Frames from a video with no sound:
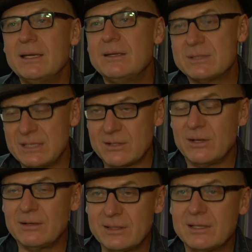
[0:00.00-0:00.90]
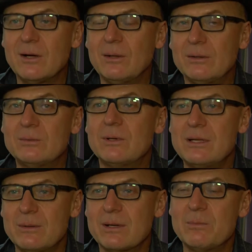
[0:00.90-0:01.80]
there was the, the Cold War,
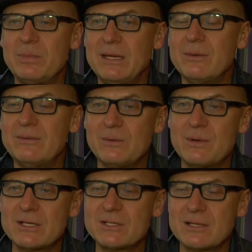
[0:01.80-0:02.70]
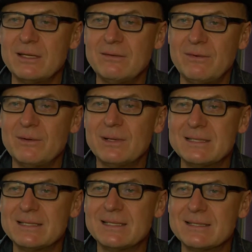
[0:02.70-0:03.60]
they were competing with the Russian
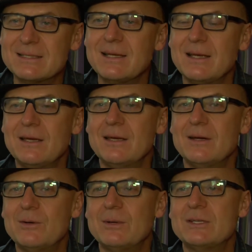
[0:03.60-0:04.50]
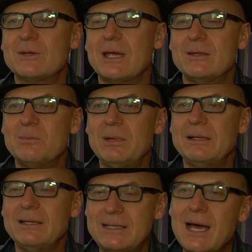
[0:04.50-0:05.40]
influences who were trying to
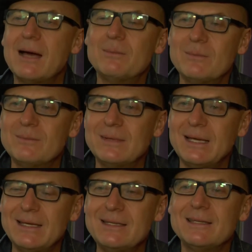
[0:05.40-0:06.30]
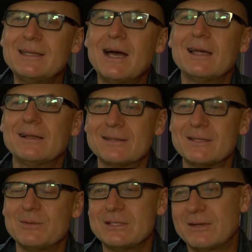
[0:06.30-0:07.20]
build a dam in the Nile.
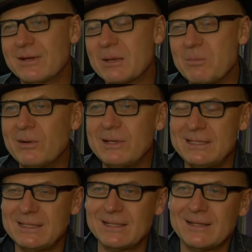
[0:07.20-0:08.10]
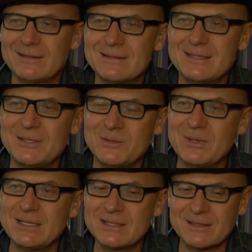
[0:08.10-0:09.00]
So it was sort of like a political
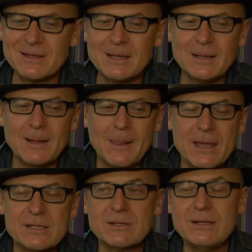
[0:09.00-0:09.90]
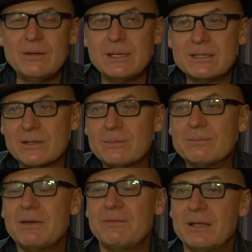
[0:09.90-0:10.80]
situation. Mm. So anyway, so
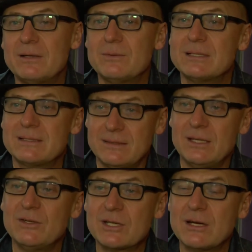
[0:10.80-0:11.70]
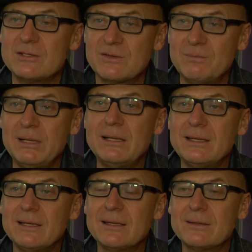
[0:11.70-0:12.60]
my father was in charge of
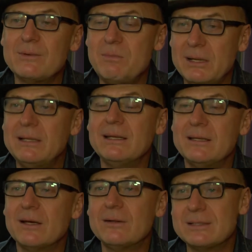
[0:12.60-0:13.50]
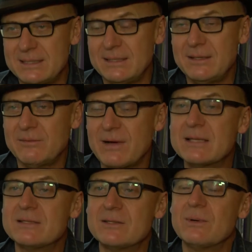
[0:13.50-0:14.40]
building, rebuilding the whole city of
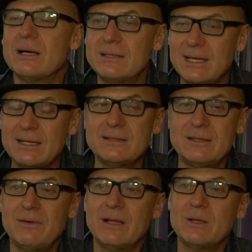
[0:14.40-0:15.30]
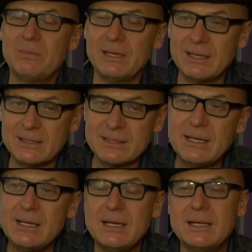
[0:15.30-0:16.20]
Aswan and developing it.
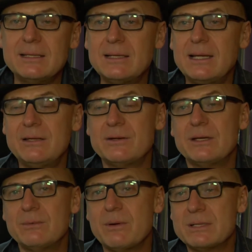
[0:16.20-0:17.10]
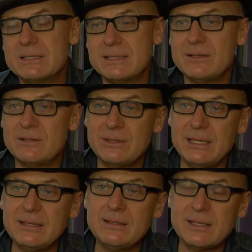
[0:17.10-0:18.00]
And then later he, we were sent to
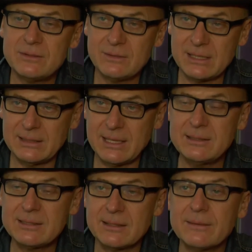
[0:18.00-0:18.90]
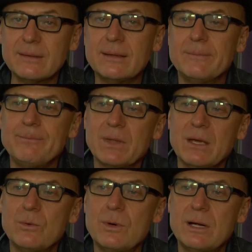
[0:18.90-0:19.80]
India, to Calcutta,
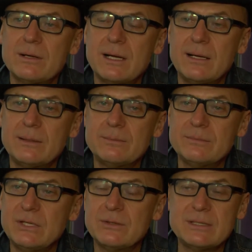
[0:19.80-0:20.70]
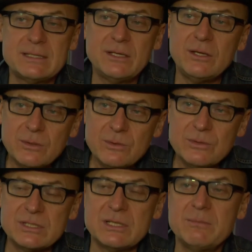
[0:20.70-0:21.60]
where um, you know there's a
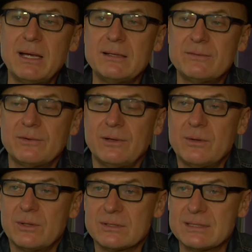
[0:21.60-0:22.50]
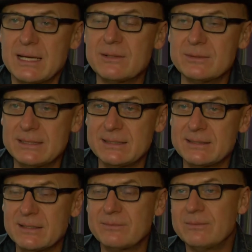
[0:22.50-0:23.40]
huge demand for low-cost
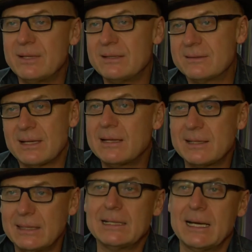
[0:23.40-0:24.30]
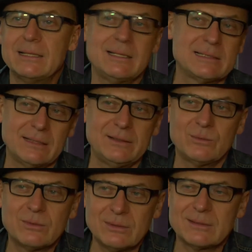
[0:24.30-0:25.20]
houses, and, and Calcutta is like the
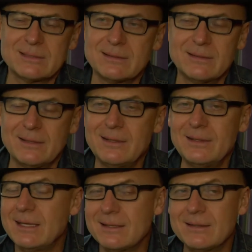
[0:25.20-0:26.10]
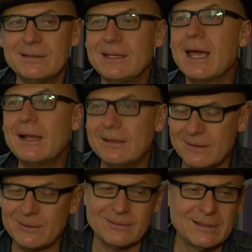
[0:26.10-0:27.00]
world's the the
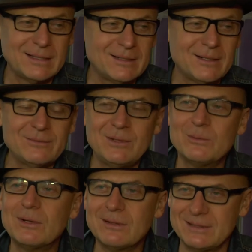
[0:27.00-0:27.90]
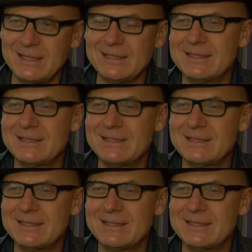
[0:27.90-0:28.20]
hellhole of the world. They